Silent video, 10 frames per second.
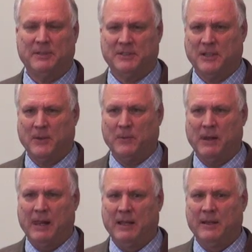And so
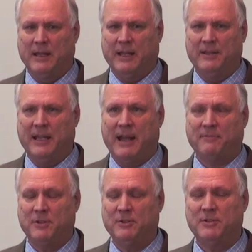in the
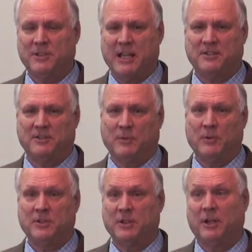afternoon sessions, I
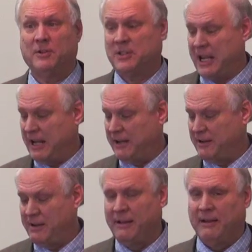want you to
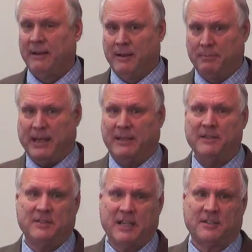understand
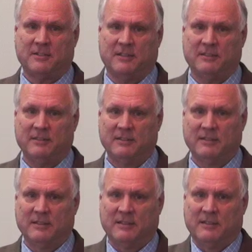Becky's session
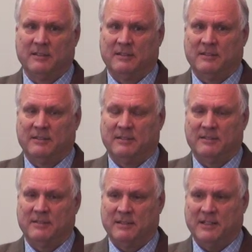
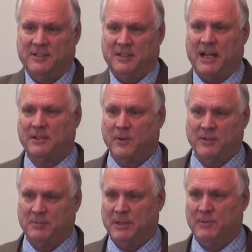is not
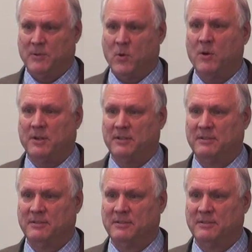going to be recorded.